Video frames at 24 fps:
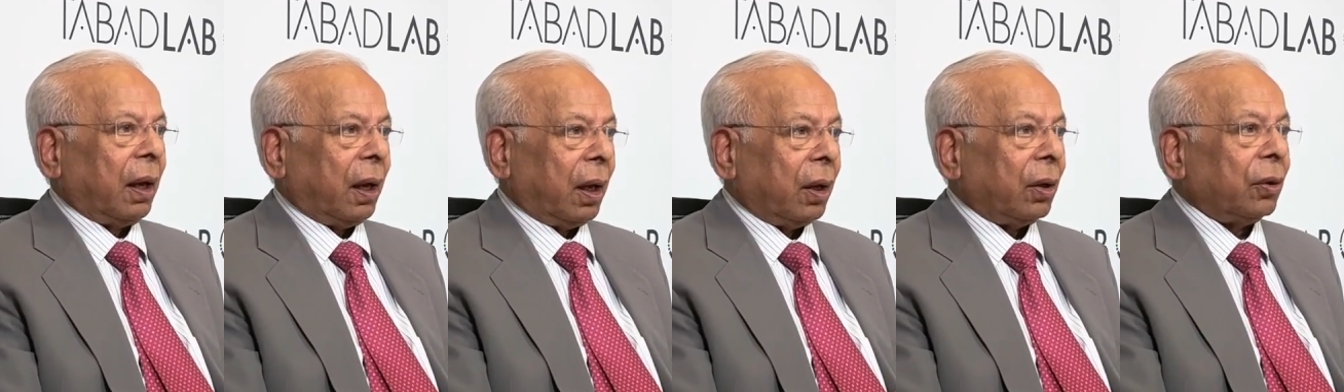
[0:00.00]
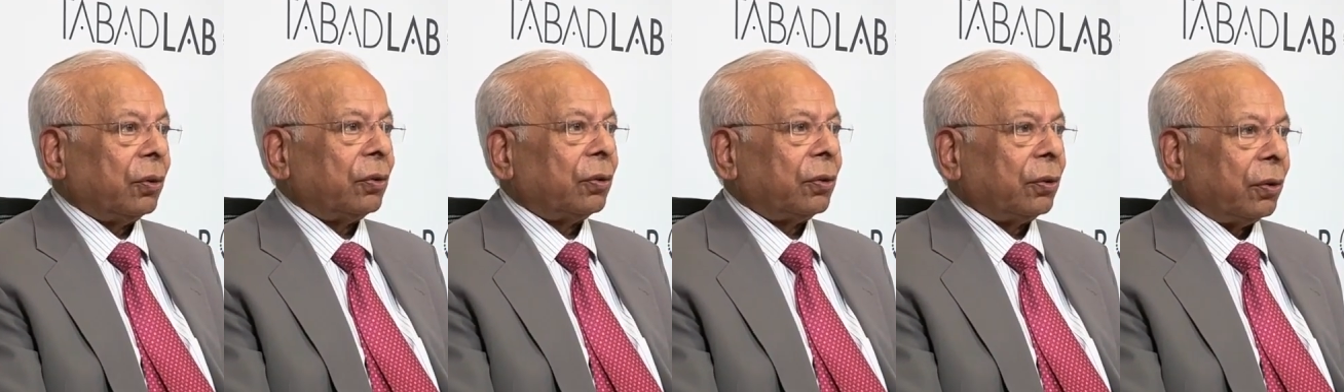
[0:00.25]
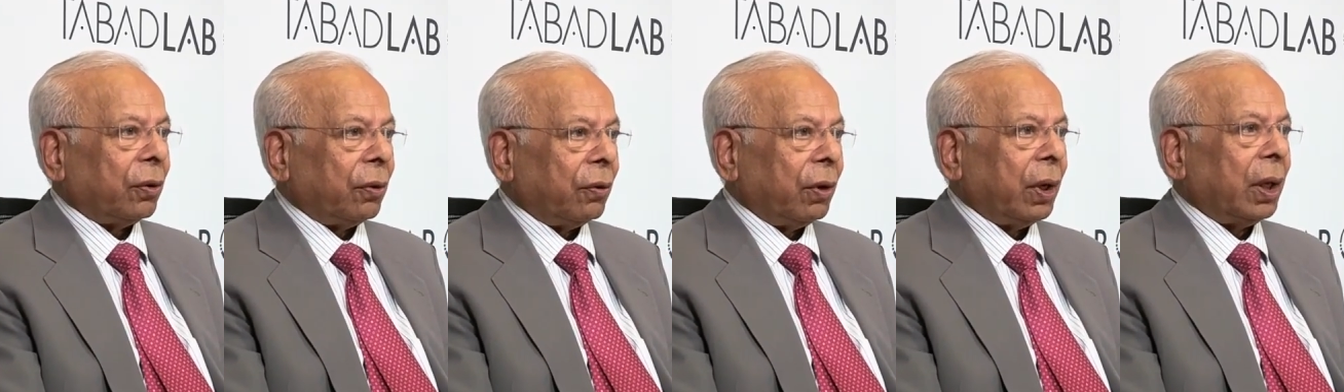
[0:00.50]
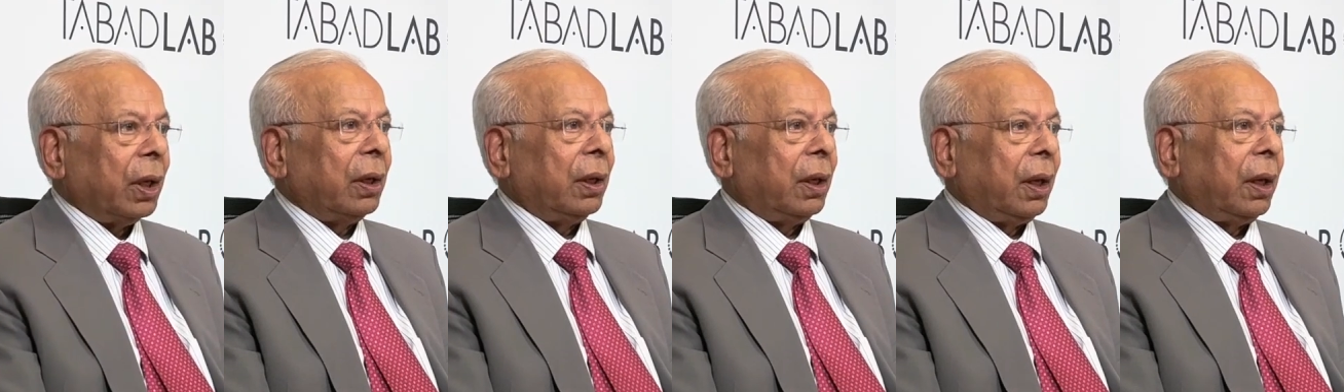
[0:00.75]
is
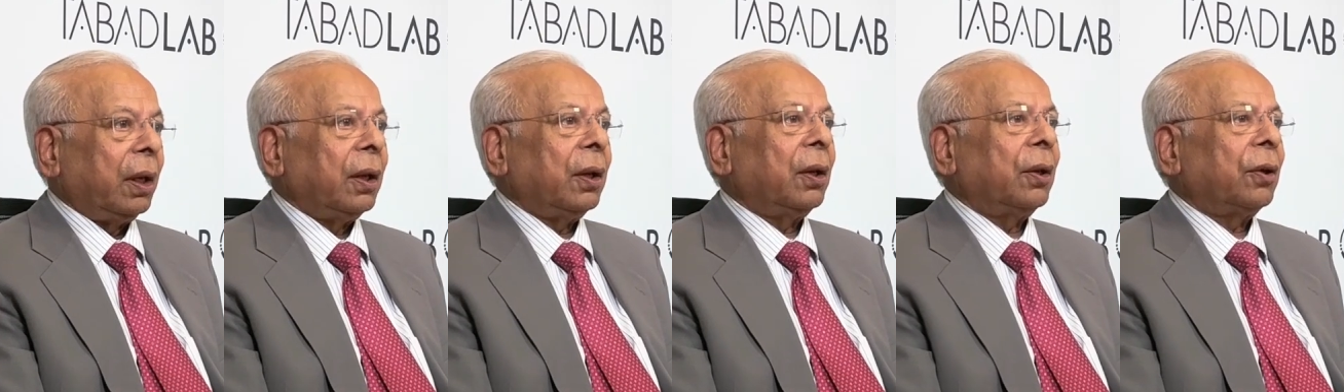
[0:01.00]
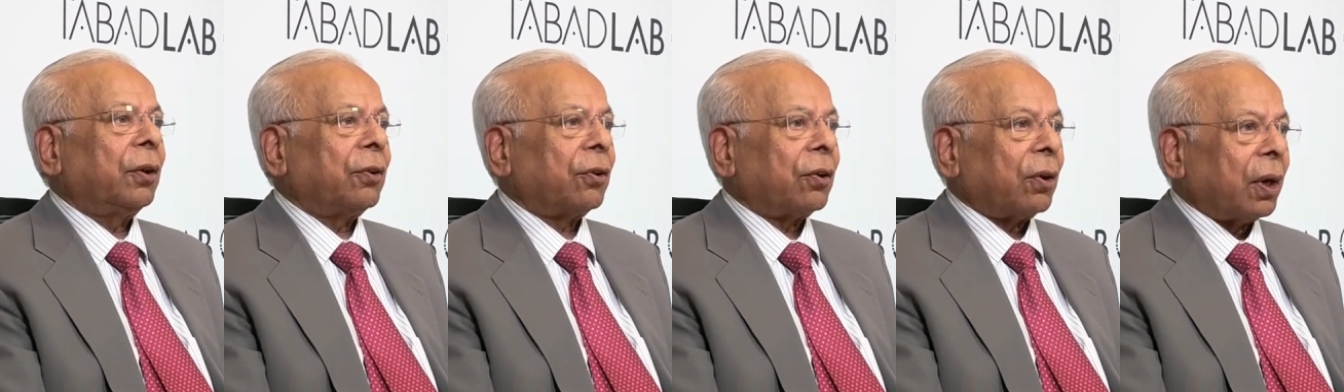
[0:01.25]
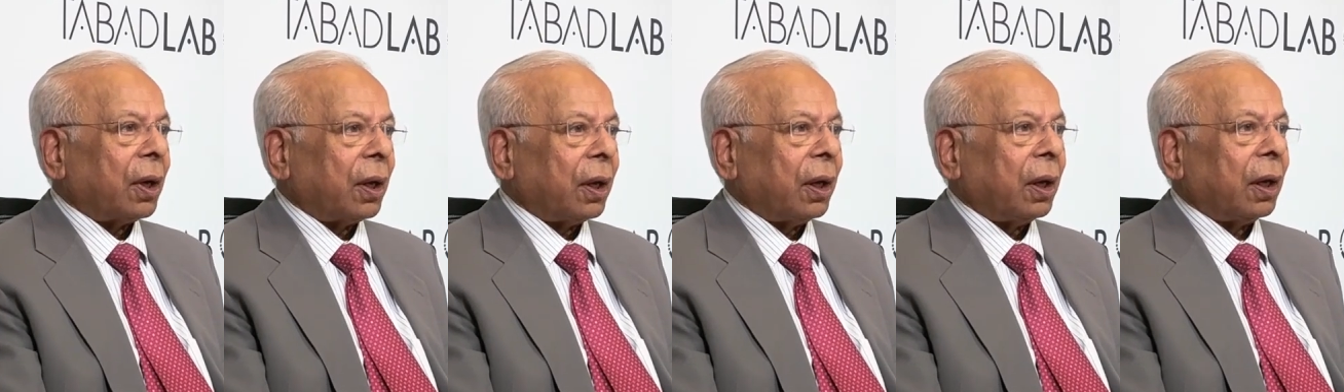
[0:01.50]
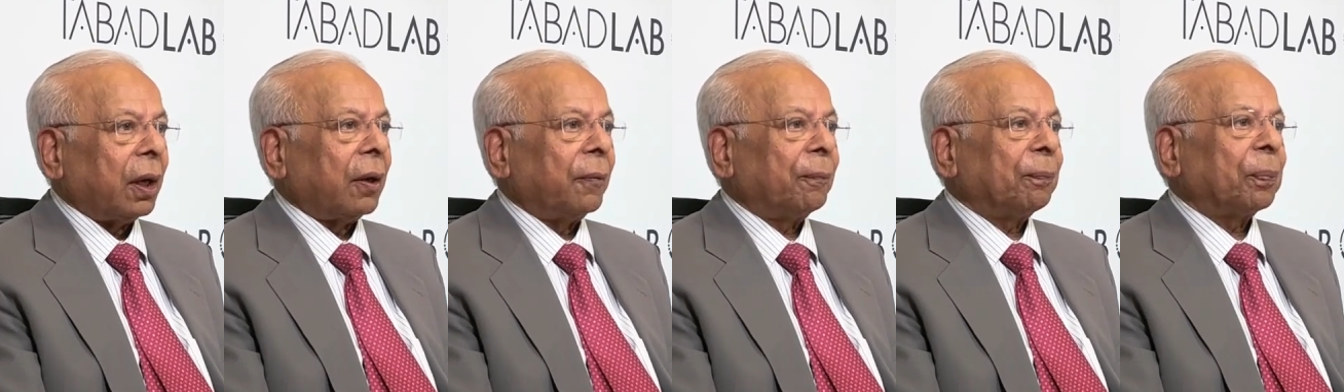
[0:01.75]
really
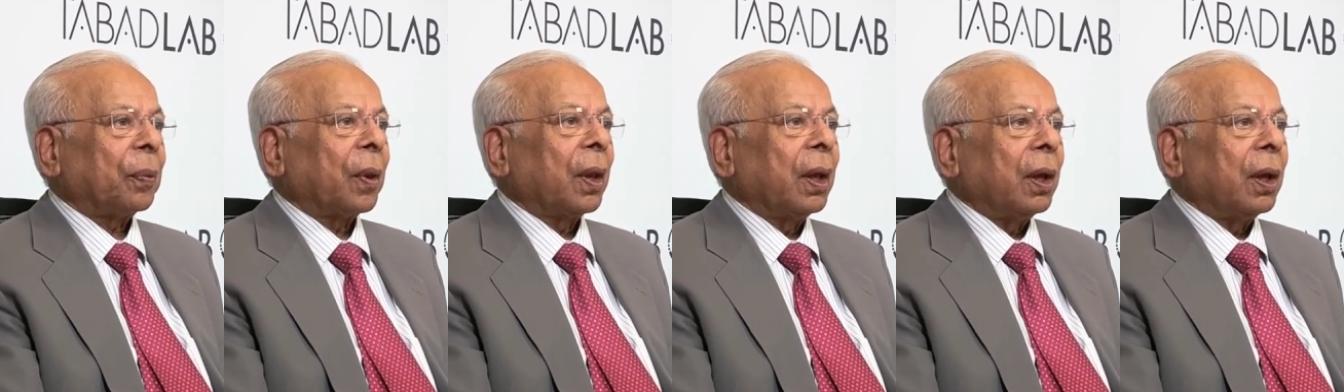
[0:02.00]
trying